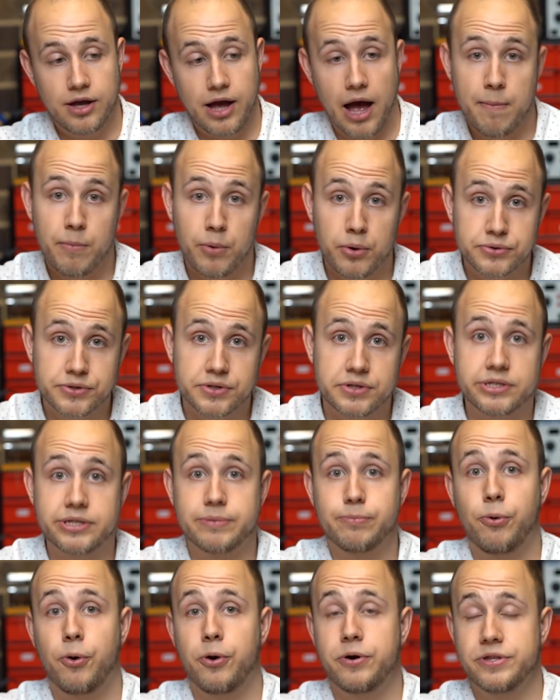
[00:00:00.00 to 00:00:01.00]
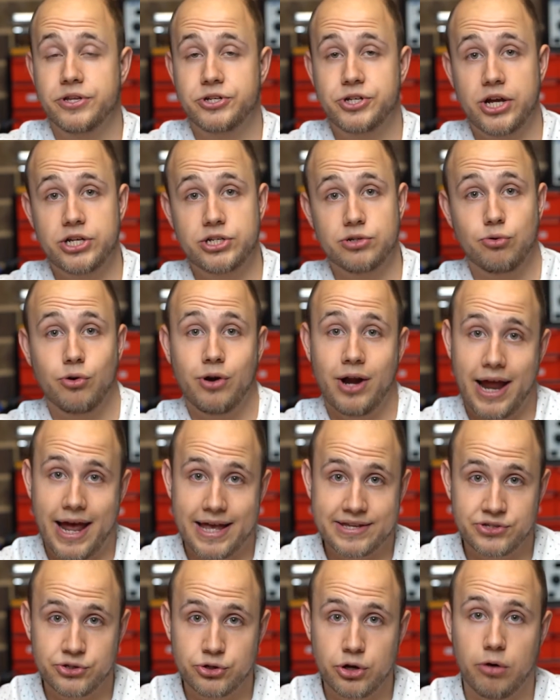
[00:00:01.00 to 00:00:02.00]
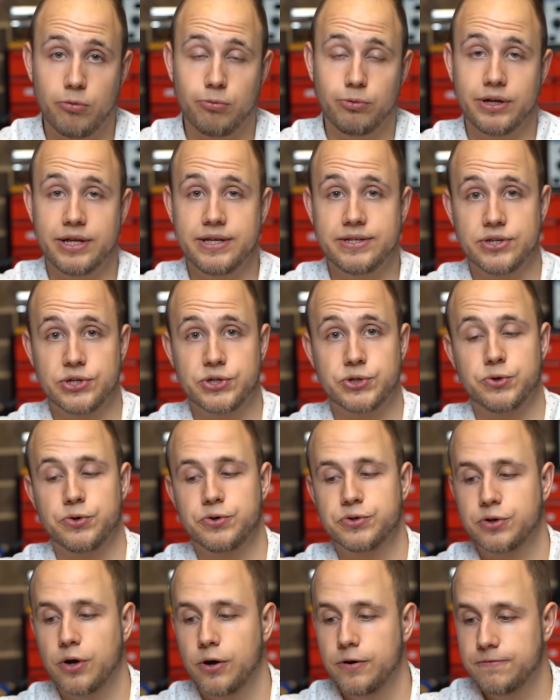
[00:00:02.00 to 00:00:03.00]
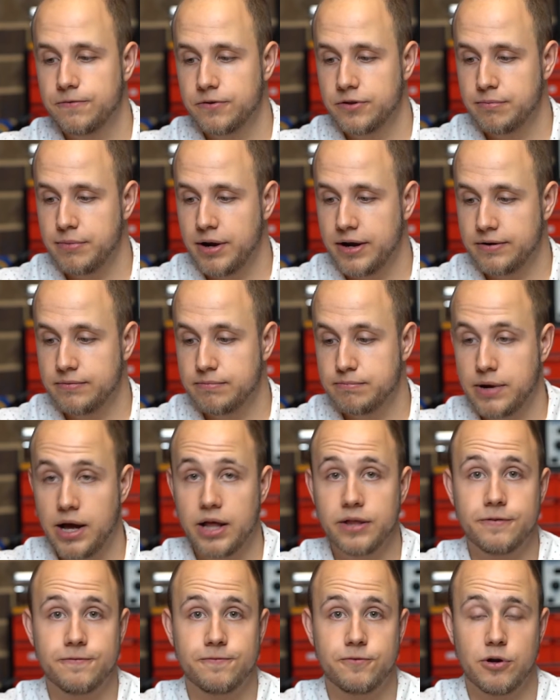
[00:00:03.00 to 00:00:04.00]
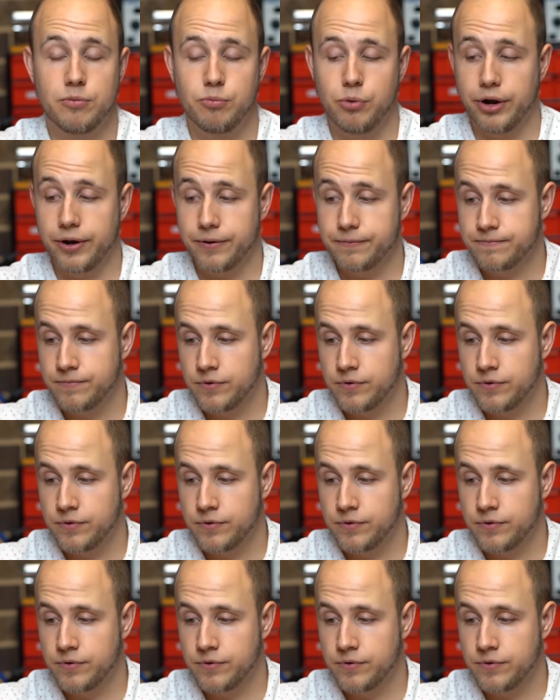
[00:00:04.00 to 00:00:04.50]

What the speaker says: I'm also disappointed that JGAurora has not released the source code for the main Marlin firmware.